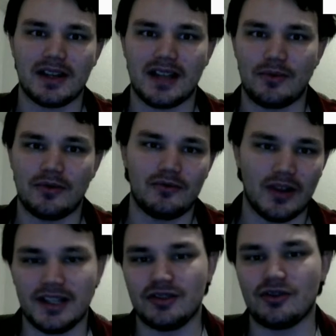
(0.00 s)
because I would
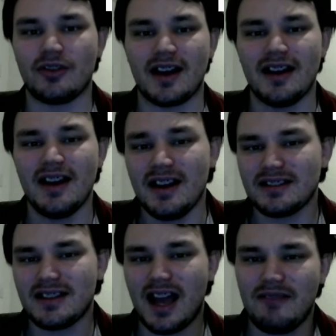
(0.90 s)
really enjoy that,
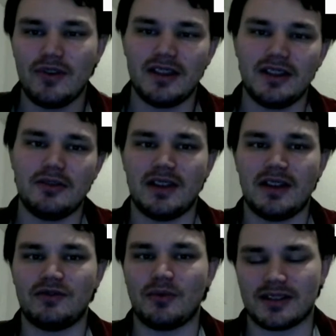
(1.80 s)
because I really do
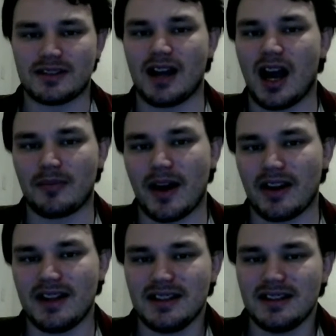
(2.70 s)
believe she wants to talk
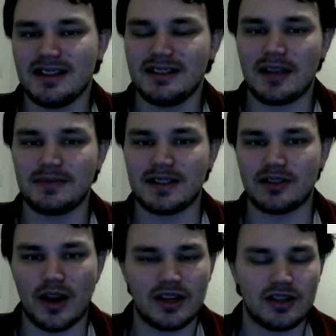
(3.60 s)
about it. And in these type of
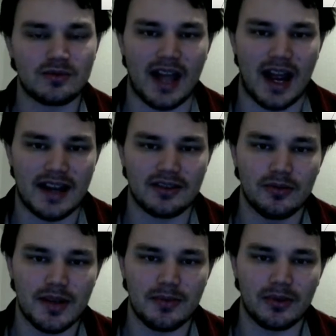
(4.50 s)
situations with high
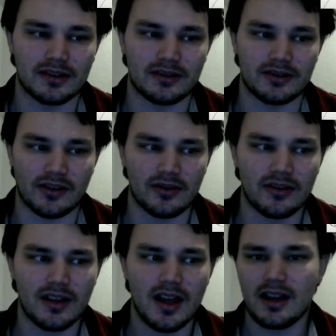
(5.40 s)
school people in
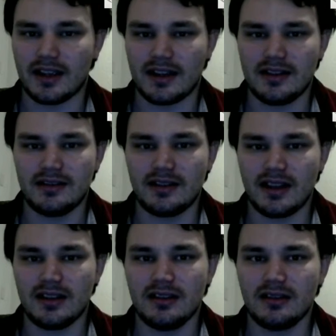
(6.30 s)
general, kids,
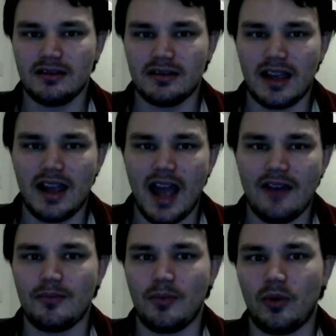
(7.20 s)
they
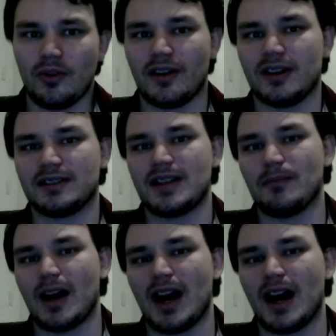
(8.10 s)
have a more of a set